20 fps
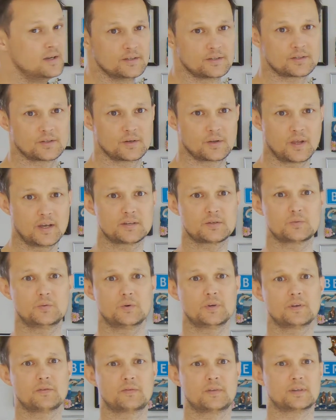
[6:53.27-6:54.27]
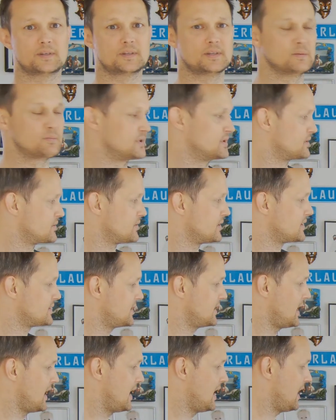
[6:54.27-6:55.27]
So that's one of the tips and tricks
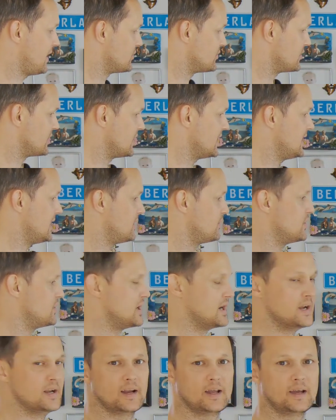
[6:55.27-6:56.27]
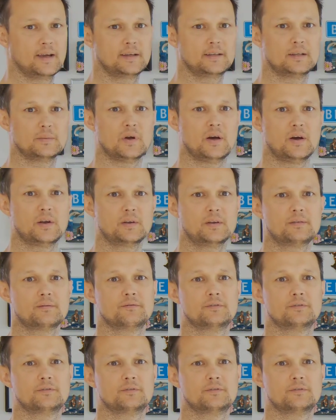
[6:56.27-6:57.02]
that I really, really liked about it.